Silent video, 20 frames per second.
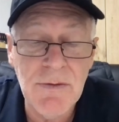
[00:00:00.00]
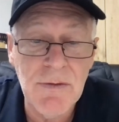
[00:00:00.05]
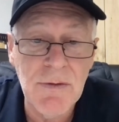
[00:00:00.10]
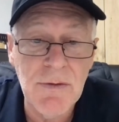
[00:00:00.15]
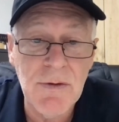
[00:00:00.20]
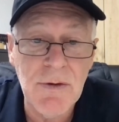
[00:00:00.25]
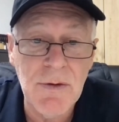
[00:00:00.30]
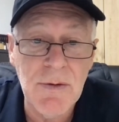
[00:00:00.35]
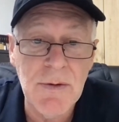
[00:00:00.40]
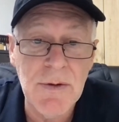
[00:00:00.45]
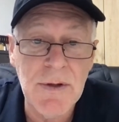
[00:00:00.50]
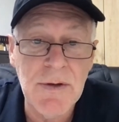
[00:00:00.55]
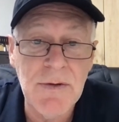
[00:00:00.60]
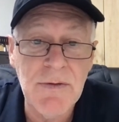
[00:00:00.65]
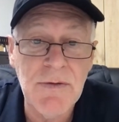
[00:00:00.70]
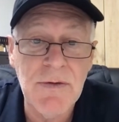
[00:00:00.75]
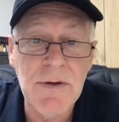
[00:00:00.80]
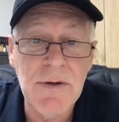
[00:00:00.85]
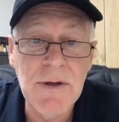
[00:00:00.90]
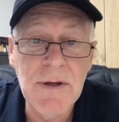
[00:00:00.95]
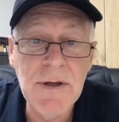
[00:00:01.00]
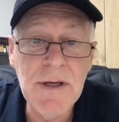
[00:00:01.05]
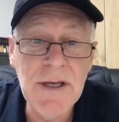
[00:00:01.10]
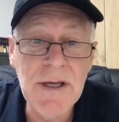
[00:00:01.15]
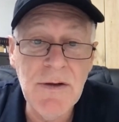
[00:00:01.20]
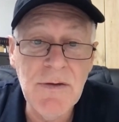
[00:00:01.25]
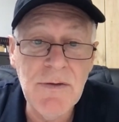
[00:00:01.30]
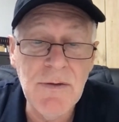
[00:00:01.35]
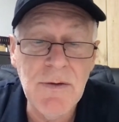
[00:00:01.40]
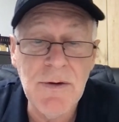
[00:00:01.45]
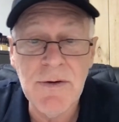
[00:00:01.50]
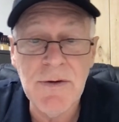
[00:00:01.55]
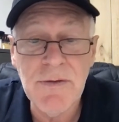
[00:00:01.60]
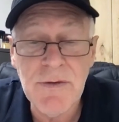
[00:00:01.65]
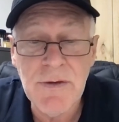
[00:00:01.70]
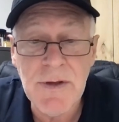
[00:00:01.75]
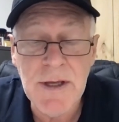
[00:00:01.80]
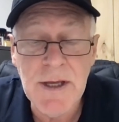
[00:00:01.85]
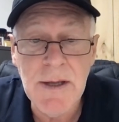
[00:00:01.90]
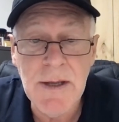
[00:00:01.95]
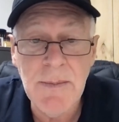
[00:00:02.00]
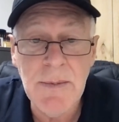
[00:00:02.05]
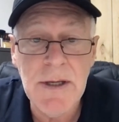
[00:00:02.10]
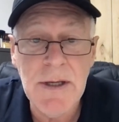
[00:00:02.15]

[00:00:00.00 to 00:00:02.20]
ZuCoins is not a scam.